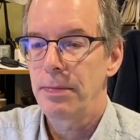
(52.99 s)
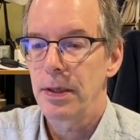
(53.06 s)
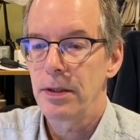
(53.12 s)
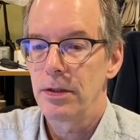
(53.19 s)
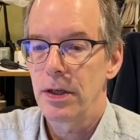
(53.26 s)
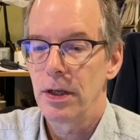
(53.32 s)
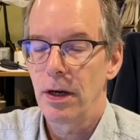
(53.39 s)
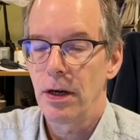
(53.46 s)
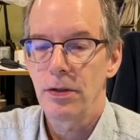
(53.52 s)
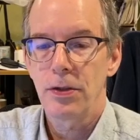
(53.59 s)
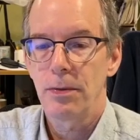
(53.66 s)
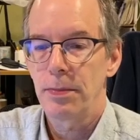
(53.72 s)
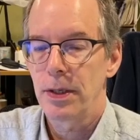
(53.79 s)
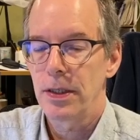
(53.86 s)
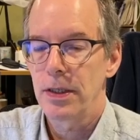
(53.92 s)
but you can
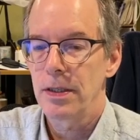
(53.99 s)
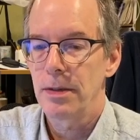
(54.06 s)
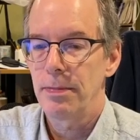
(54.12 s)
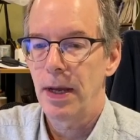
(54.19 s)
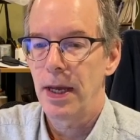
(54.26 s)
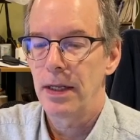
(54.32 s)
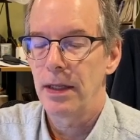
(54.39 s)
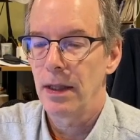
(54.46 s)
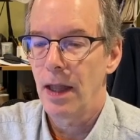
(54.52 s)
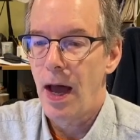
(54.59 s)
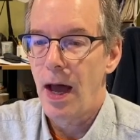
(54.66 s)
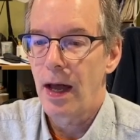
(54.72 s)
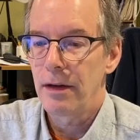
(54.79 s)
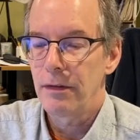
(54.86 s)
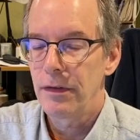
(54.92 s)
also participate
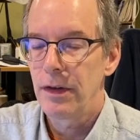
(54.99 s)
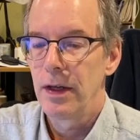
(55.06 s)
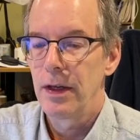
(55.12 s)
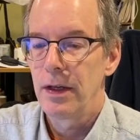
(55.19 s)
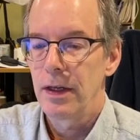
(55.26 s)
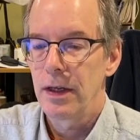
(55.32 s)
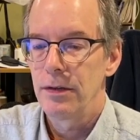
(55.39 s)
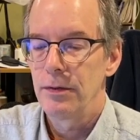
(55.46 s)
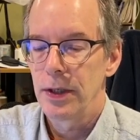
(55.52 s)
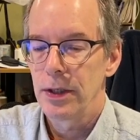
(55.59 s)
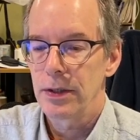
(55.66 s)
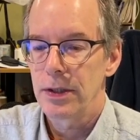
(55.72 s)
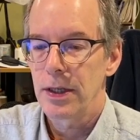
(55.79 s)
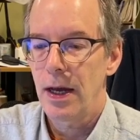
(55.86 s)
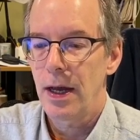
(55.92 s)
live in
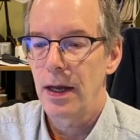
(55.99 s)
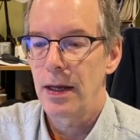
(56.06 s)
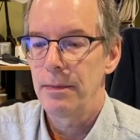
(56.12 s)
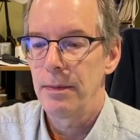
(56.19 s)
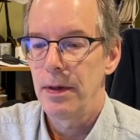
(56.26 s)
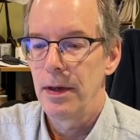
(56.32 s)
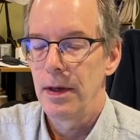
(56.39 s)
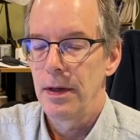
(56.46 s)
real time